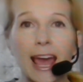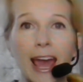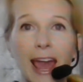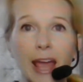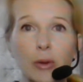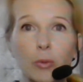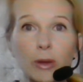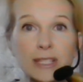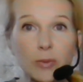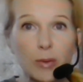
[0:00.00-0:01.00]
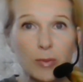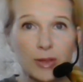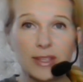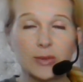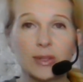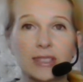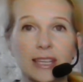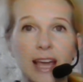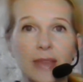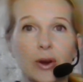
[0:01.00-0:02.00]
And reason why we put this list
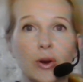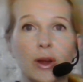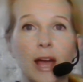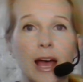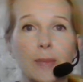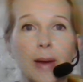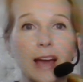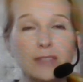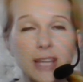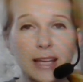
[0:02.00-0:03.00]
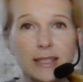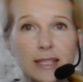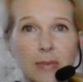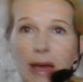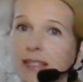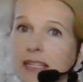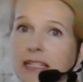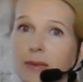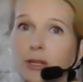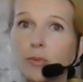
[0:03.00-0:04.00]
together, I've done some
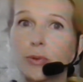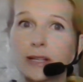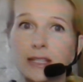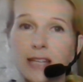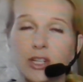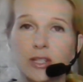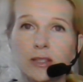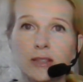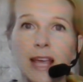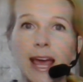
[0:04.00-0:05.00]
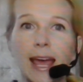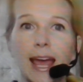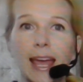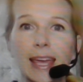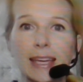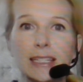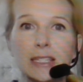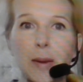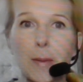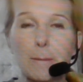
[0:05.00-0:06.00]
SDW presentations,
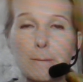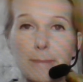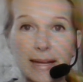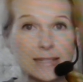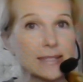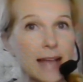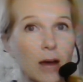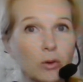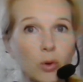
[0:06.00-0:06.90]
and my sound